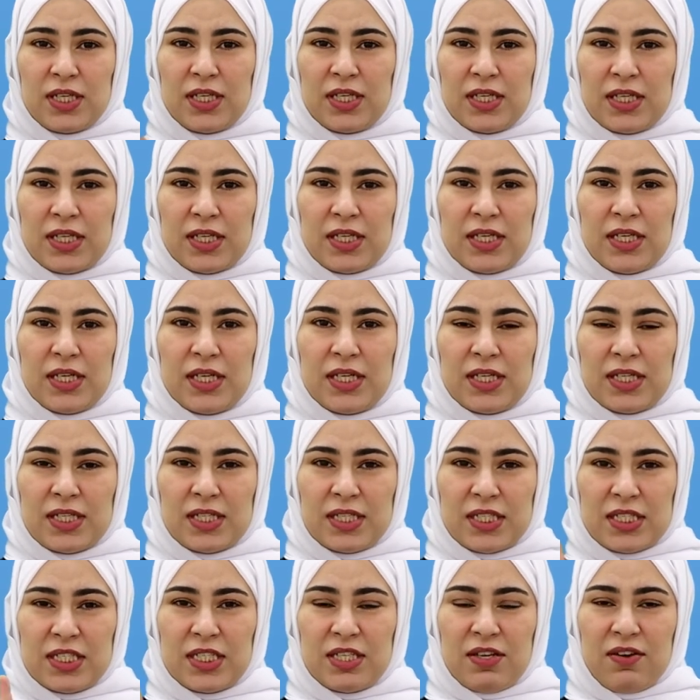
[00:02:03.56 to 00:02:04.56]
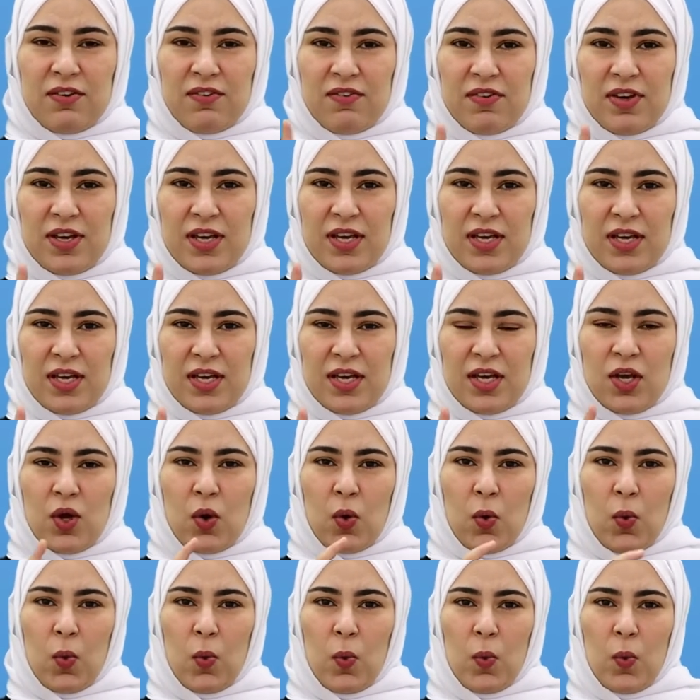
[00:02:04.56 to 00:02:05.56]
In this sentence, you
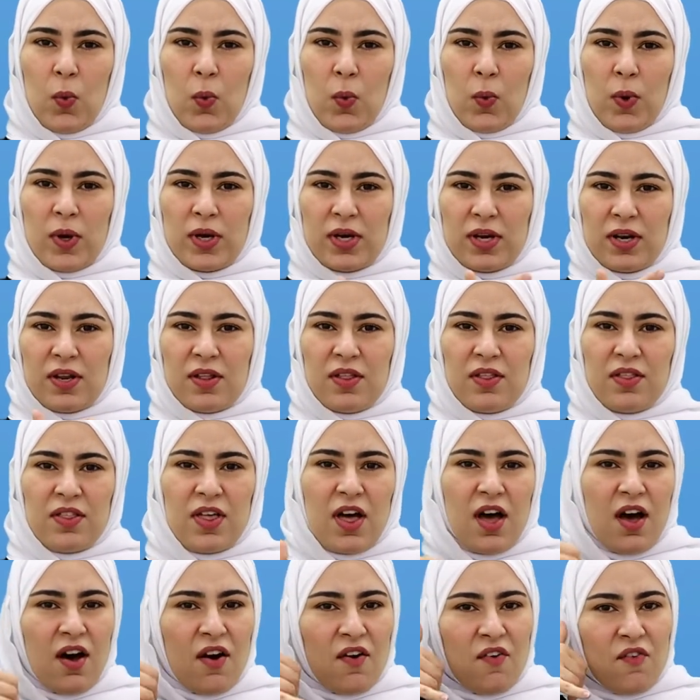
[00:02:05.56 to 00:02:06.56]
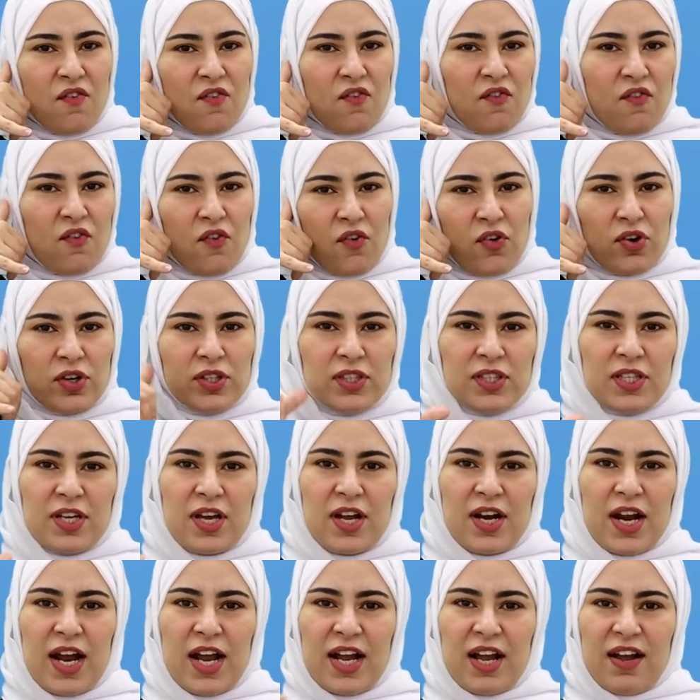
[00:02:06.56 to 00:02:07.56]
can notice there's two actions
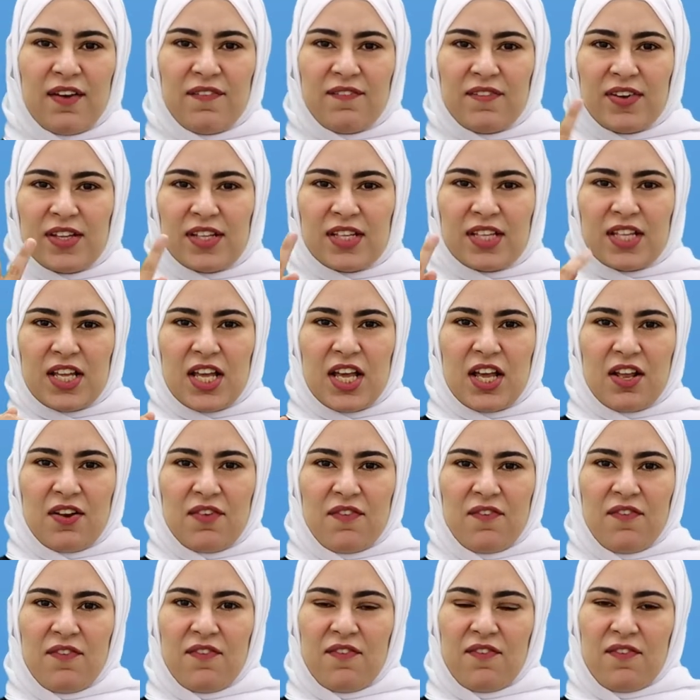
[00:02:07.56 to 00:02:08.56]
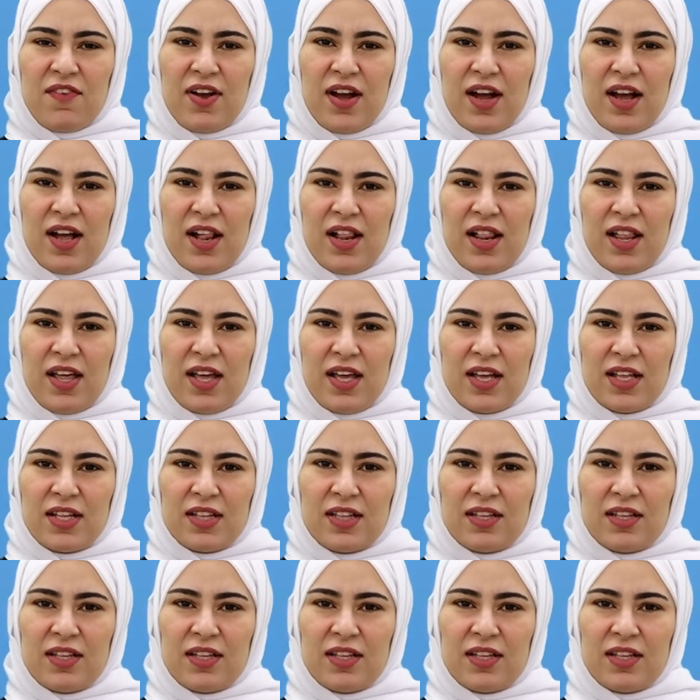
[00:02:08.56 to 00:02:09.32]
happened in the past.